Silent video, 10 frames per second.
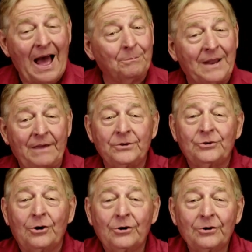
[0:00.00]
I'm David
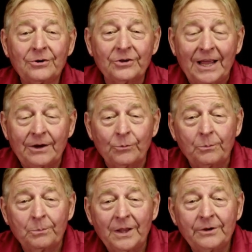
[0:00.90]
Turner, Connect
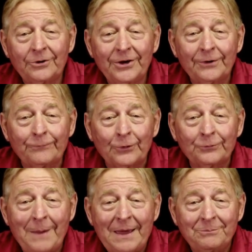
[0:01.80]
Group Leader here at
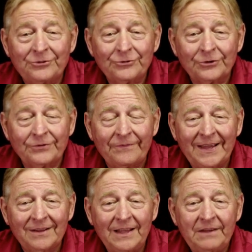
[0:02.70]
First Baptist Church of
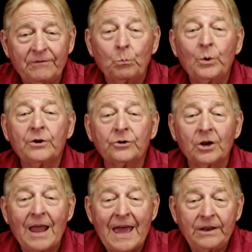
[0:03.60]
Vancleave, and we are
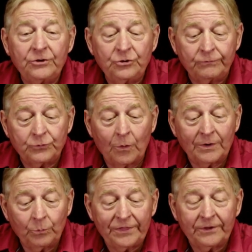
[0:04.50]
delighted you've
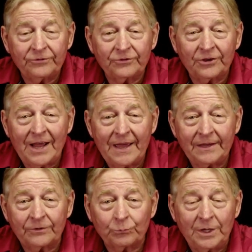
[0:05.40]
joined with us
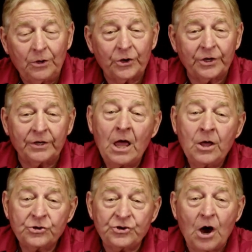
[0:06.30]
today as we look at
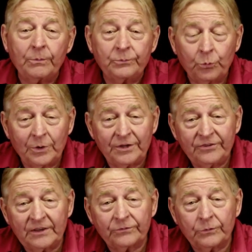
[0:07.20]
Job
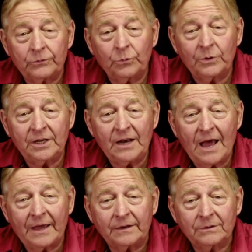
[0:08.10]
26 through
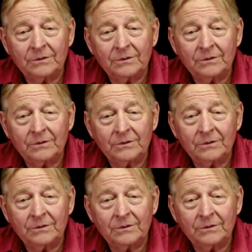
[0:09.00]
29.